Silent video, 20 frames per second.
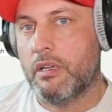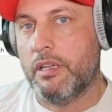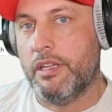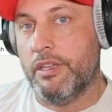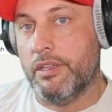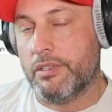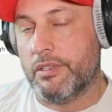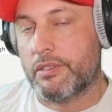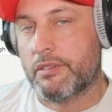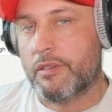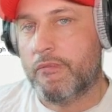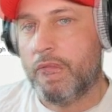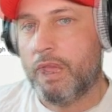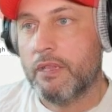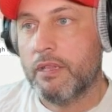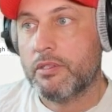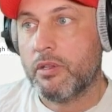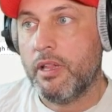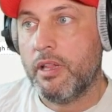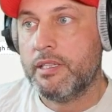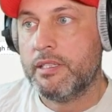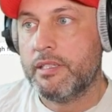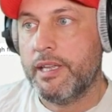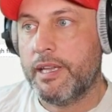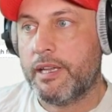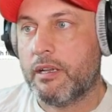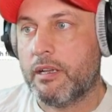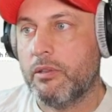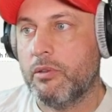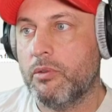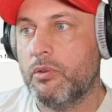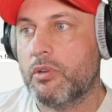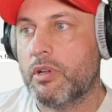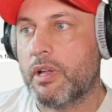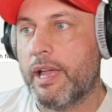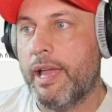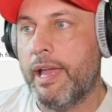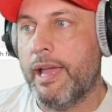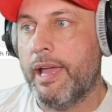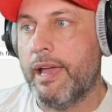is. So let's take a
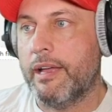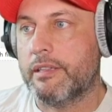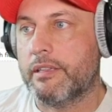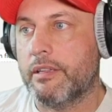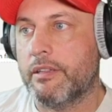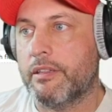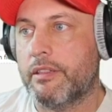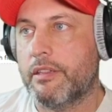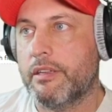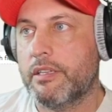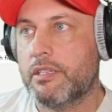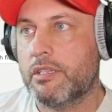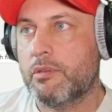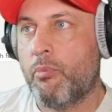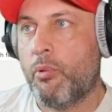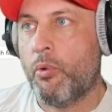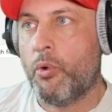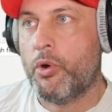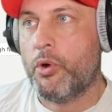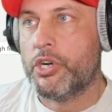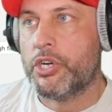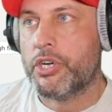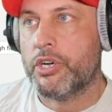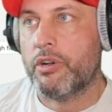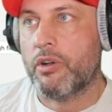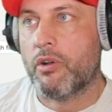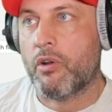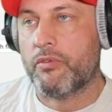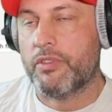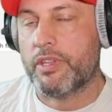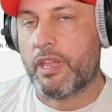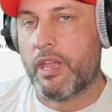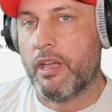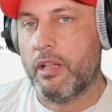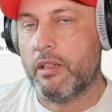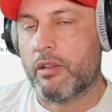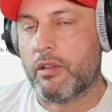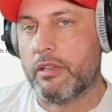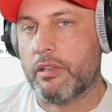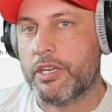look at this portion of the
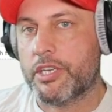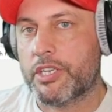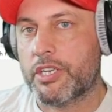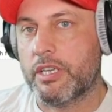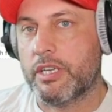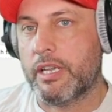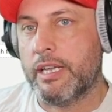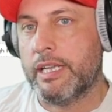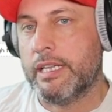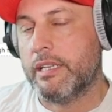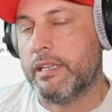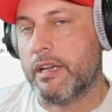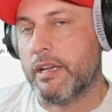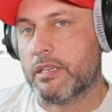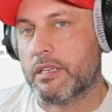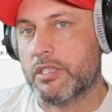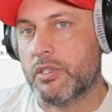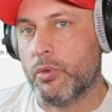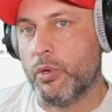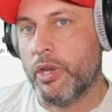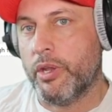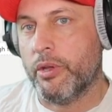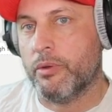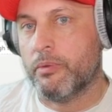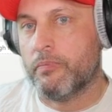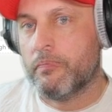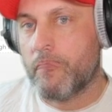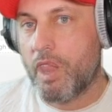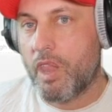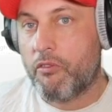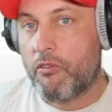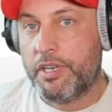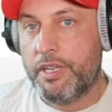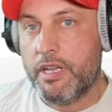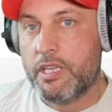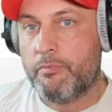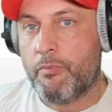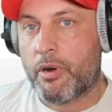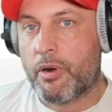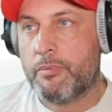calculation in DAX Studio. For
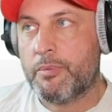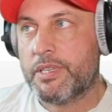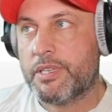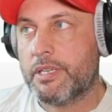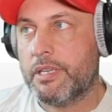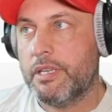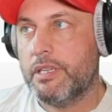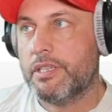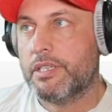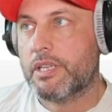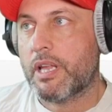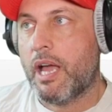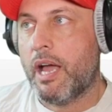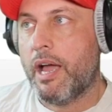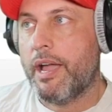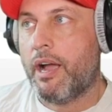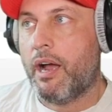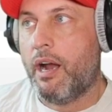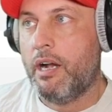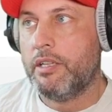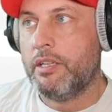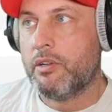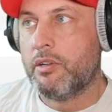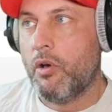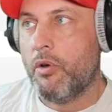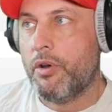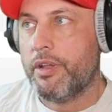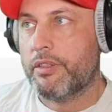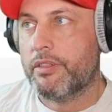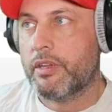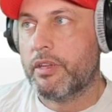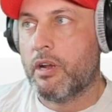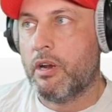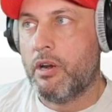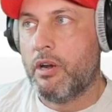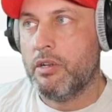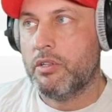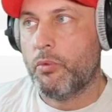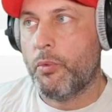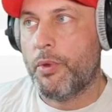test purposes, I hard-coded the
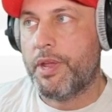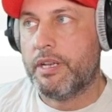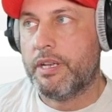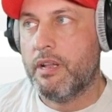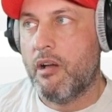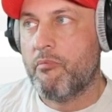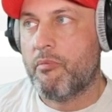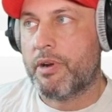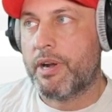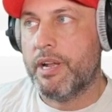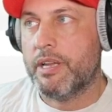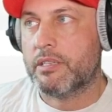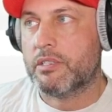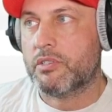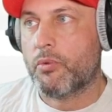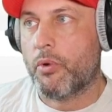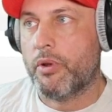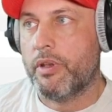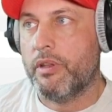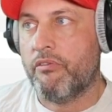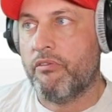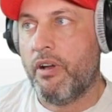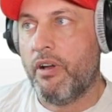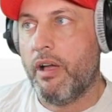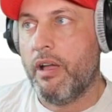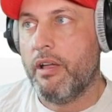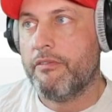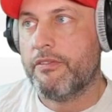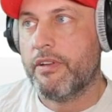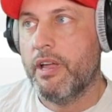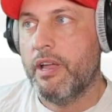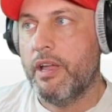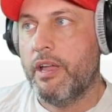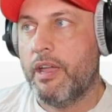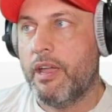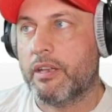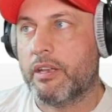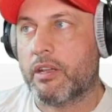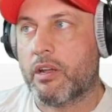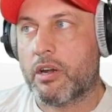current week number as 25
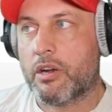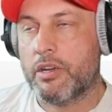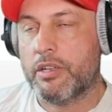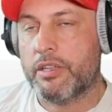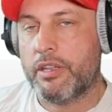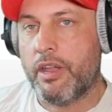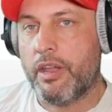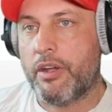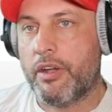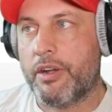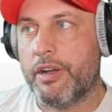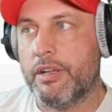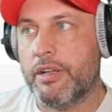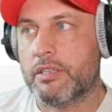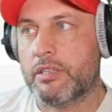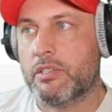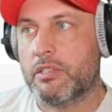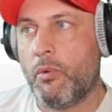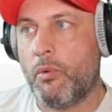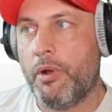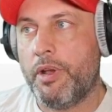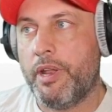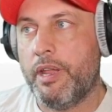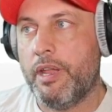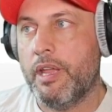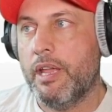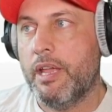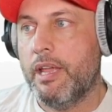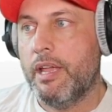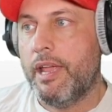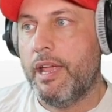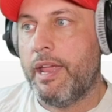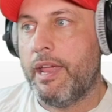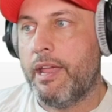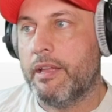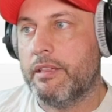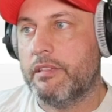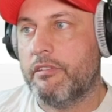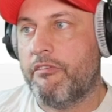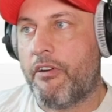and current year as 20.
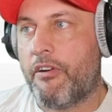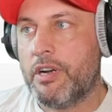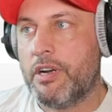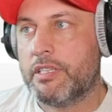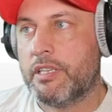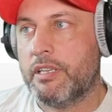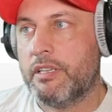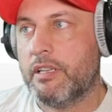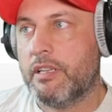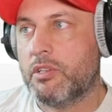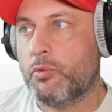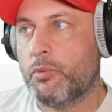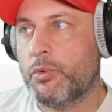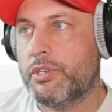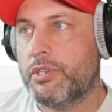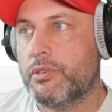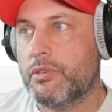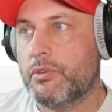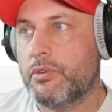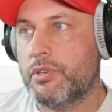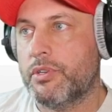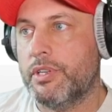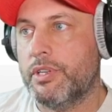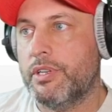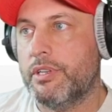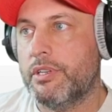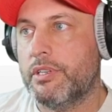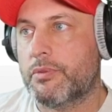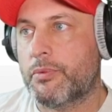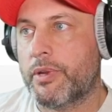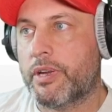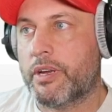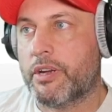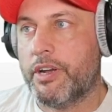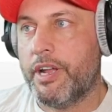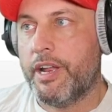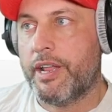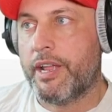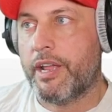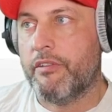And the first thing that we do is we're
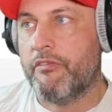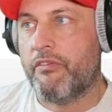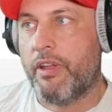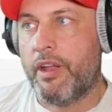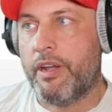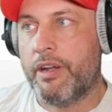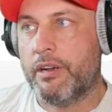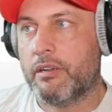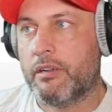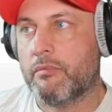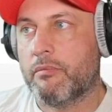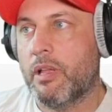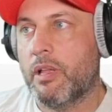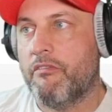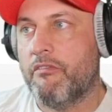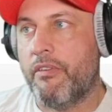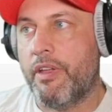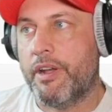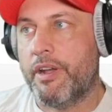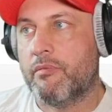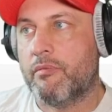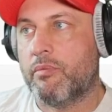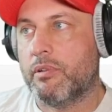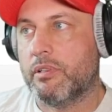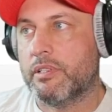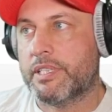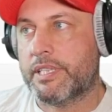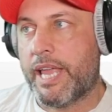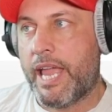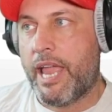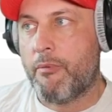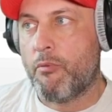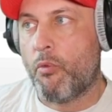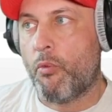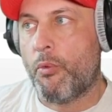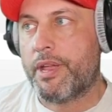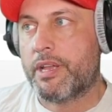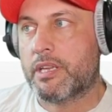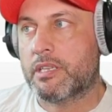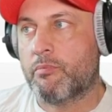creating a variable, variable same
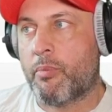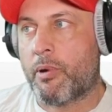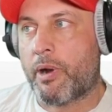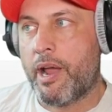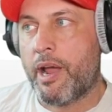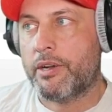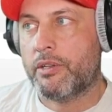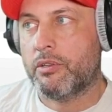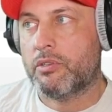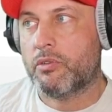weeks prior to